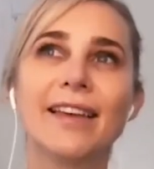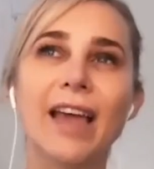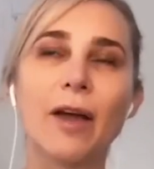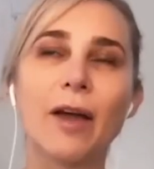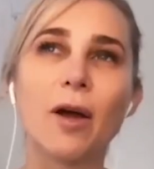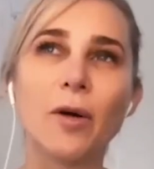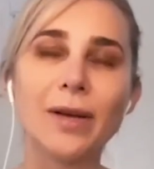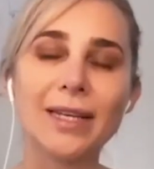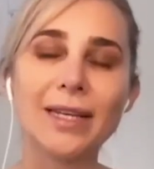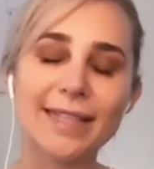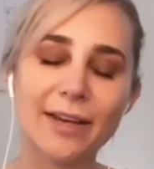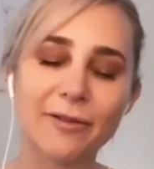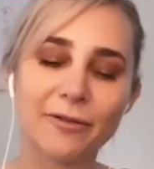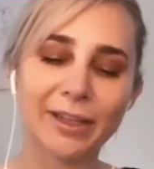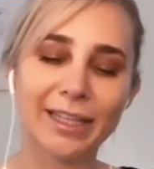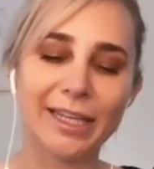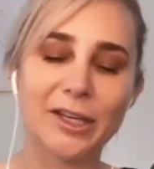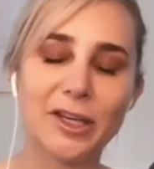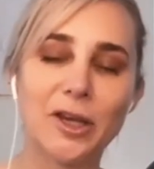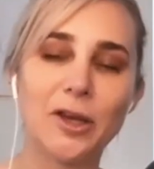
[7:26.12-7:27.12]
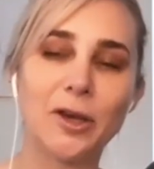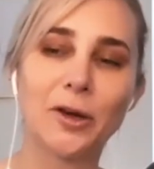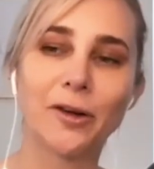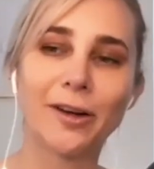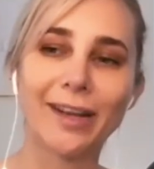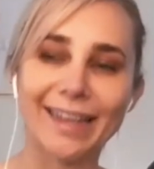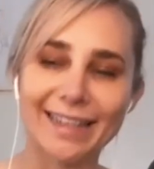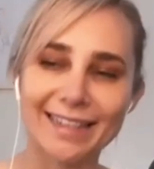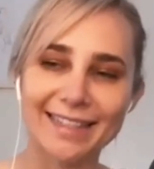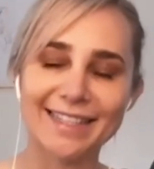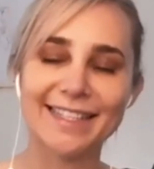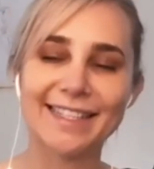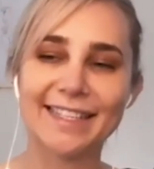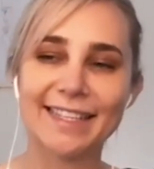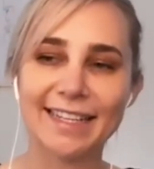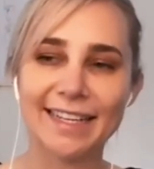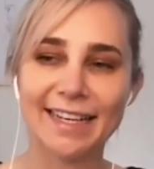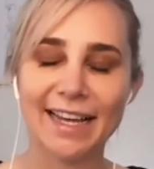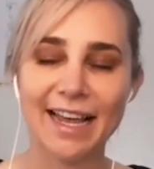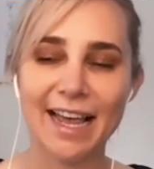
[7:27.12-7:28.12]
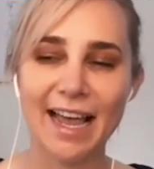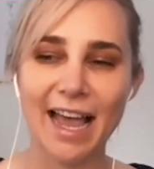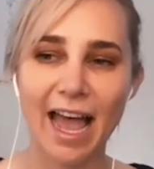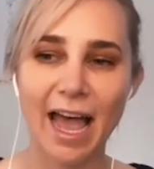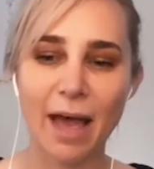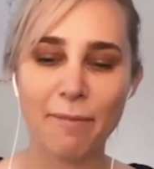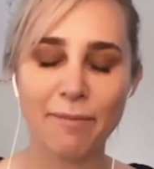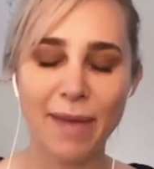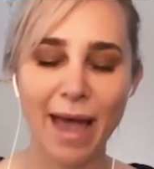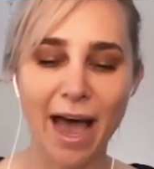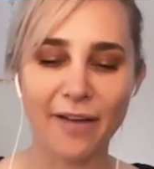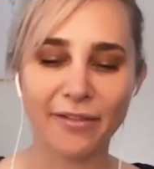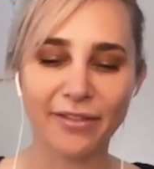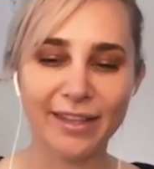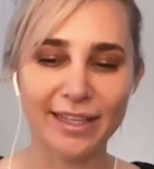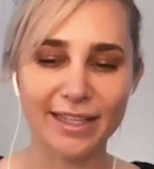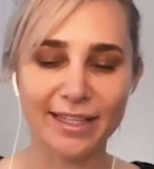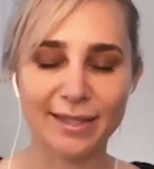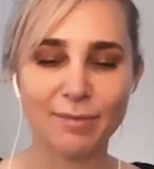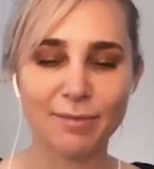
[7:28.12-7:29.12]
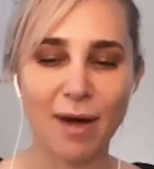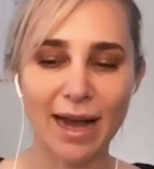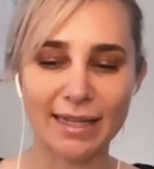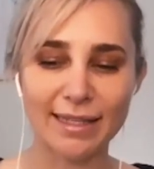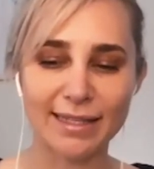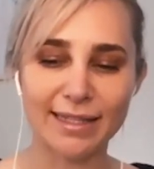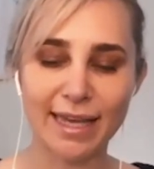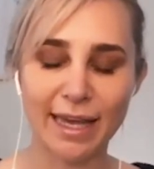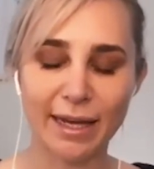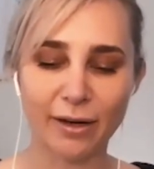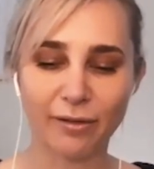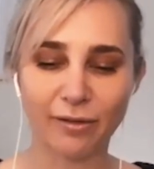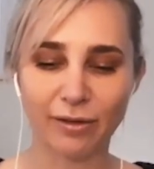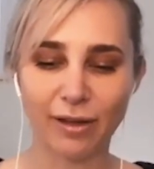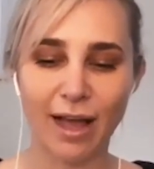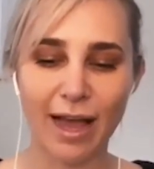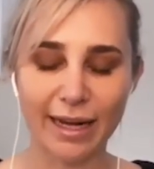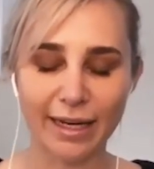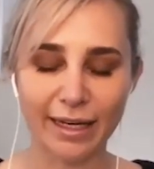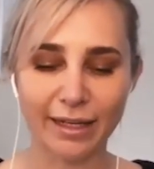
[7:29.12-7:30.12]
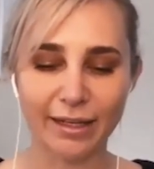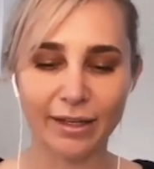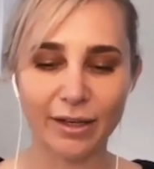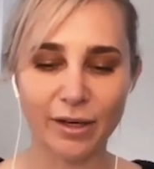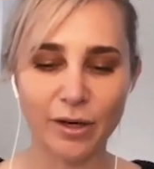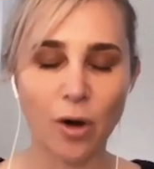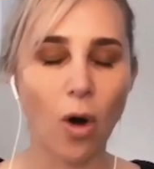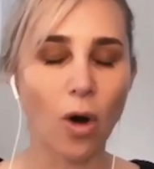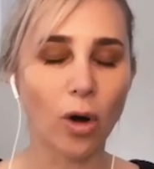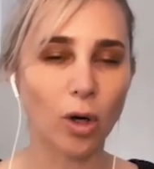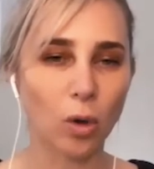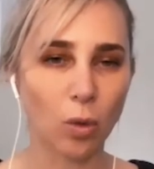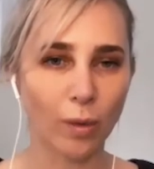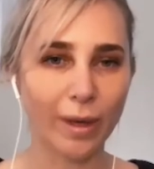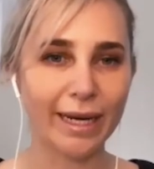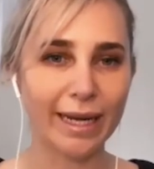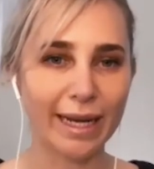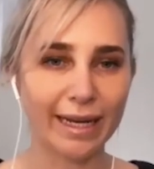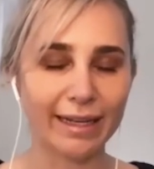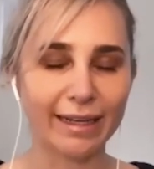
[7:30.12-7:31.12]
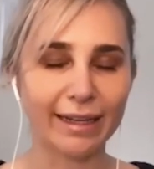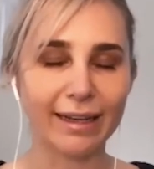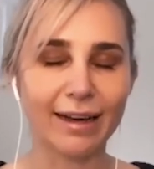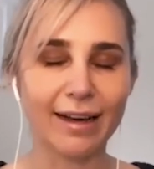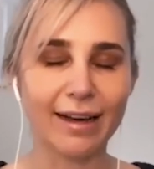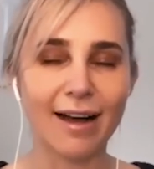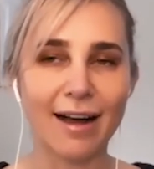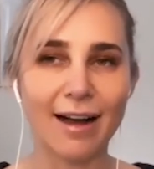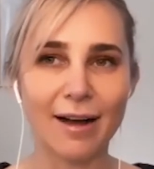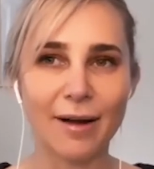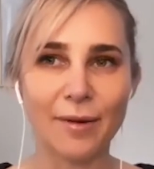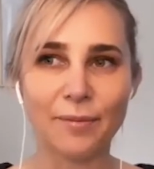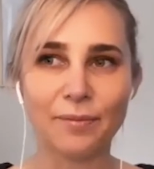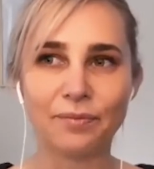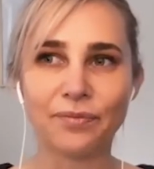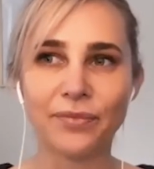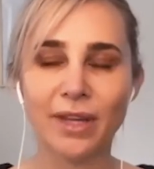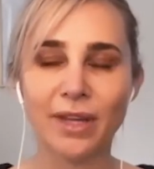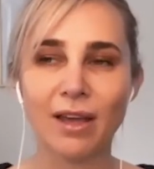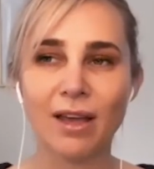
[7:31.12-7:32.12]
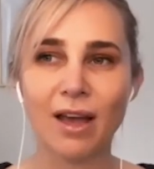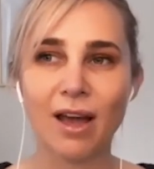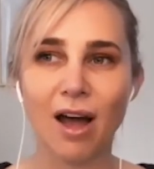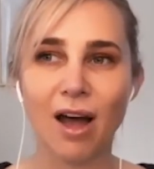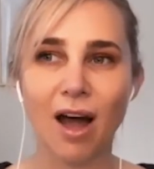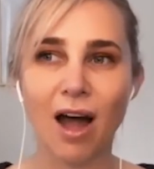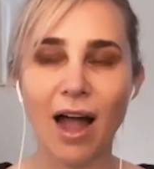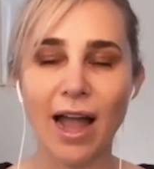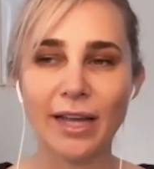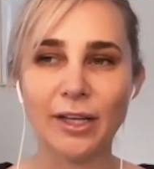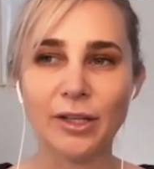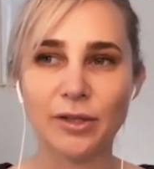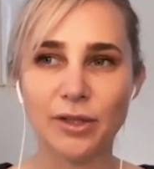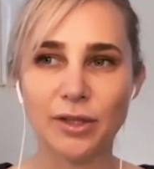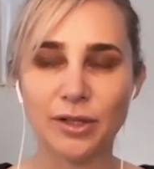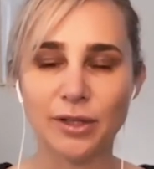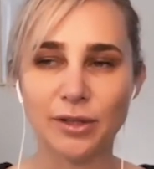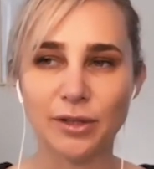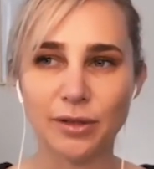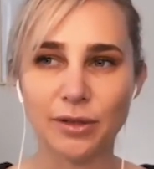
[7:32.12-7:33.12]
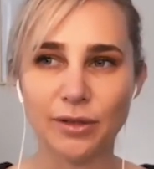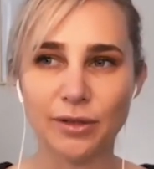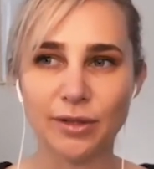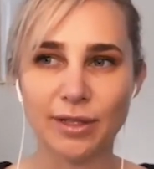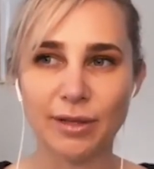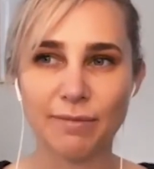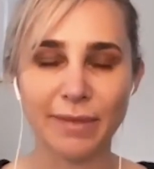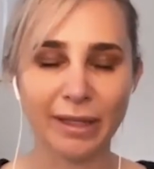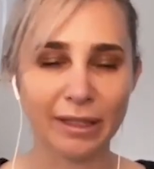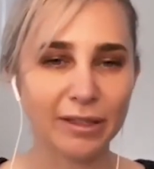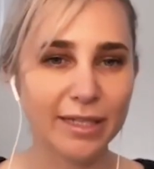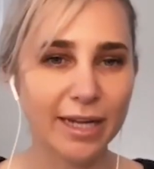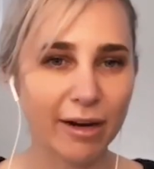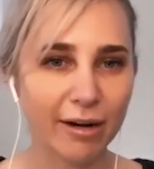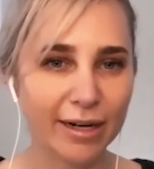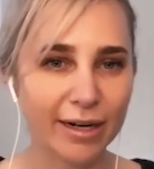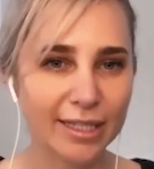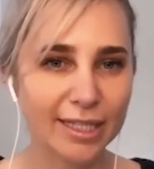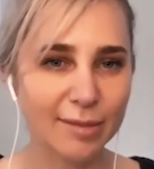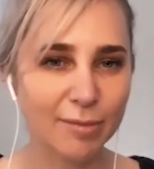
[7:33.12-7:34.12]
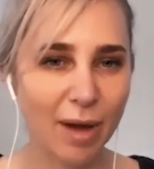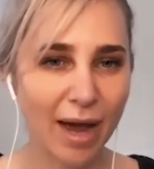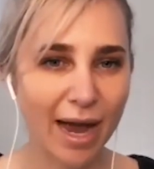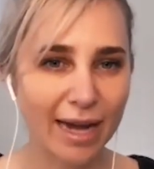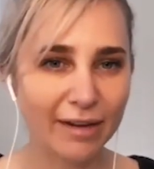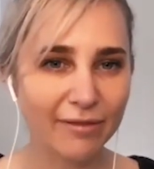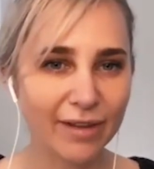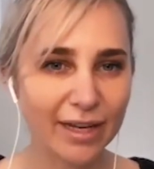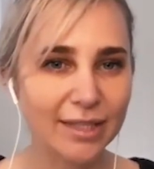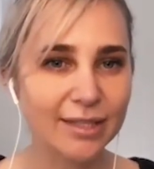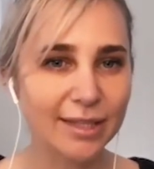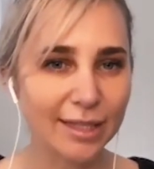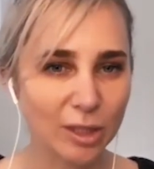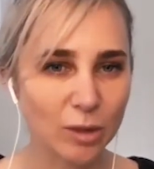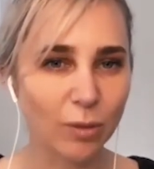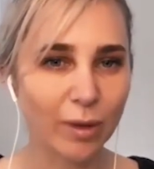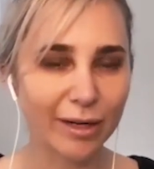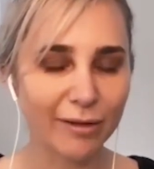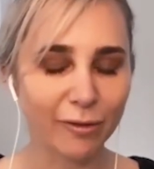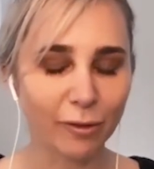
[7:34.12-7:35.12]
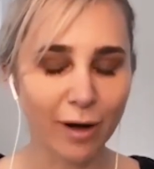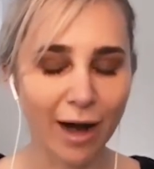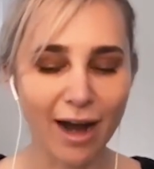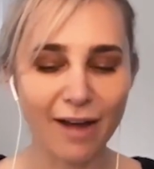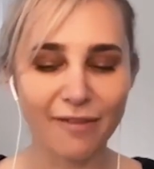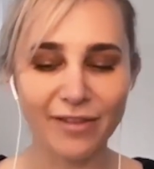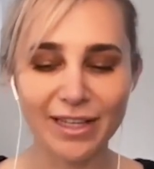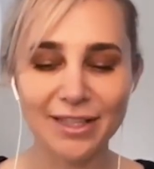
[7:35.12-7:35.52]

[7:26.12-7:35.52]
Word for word: Yeah, I always get really curious about this mindset of, like, not quitting. I used to do some military-inspired events, like 24-hour